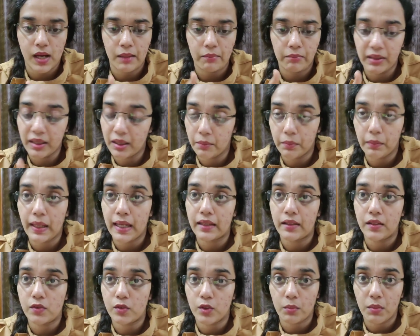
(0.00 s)
I've been
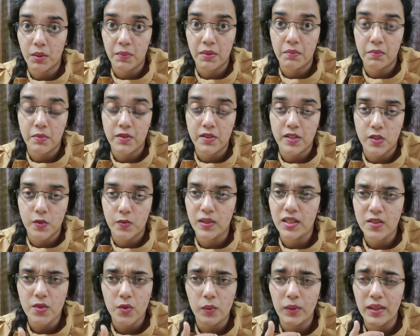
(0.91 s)
applying this on my pimples as
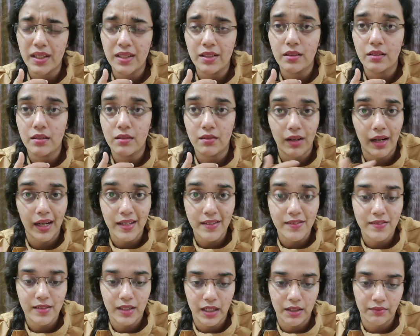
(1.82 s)
well. It's only
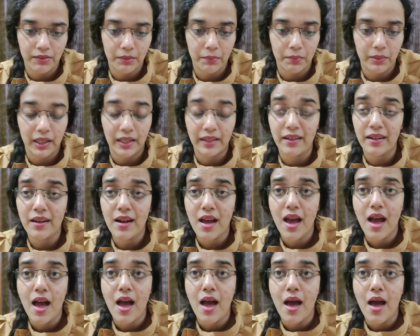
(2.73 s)
thrice that I've applied it,